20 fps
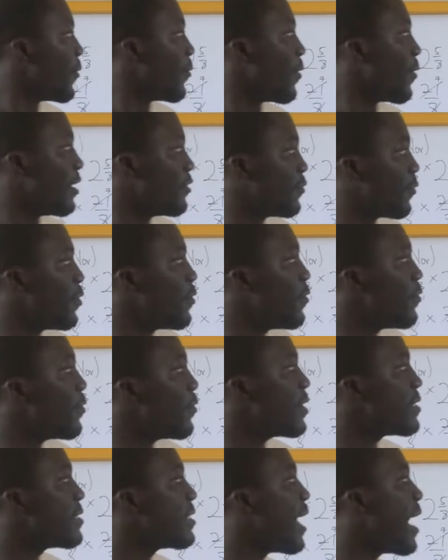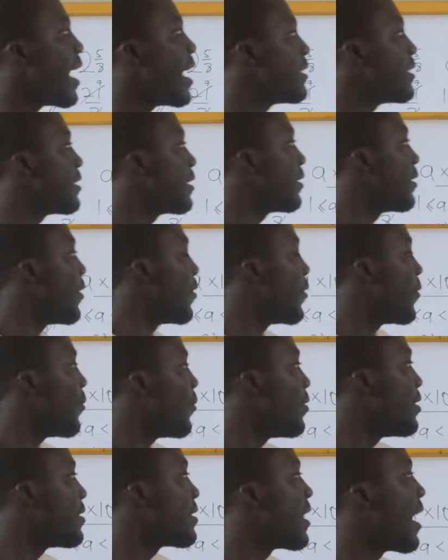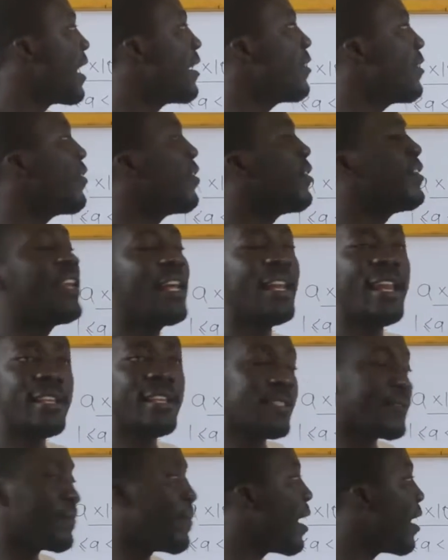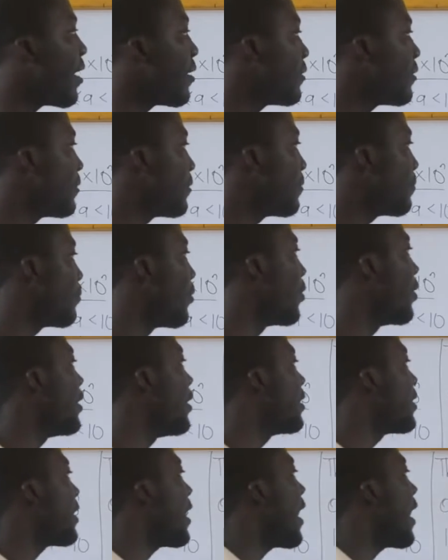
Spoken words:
What we do is that we stand on the decimal point